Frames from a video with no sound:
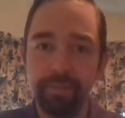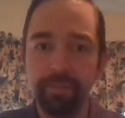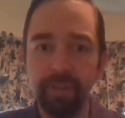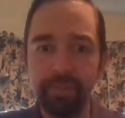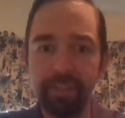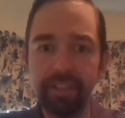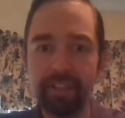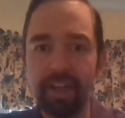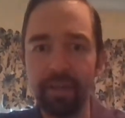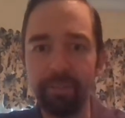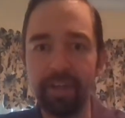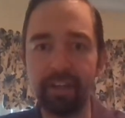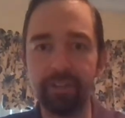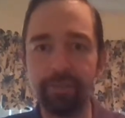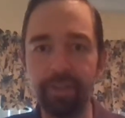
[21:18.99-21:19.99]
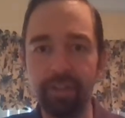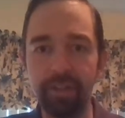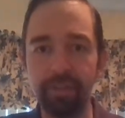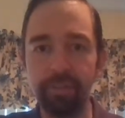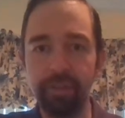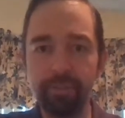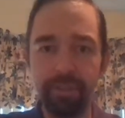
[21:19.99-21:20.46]
put them in the comment box
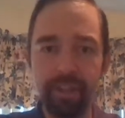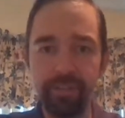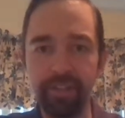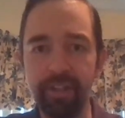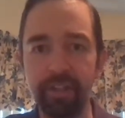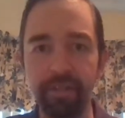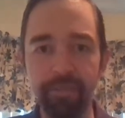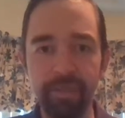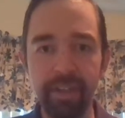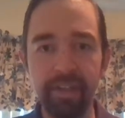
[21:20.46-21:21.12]
below. Put them down there.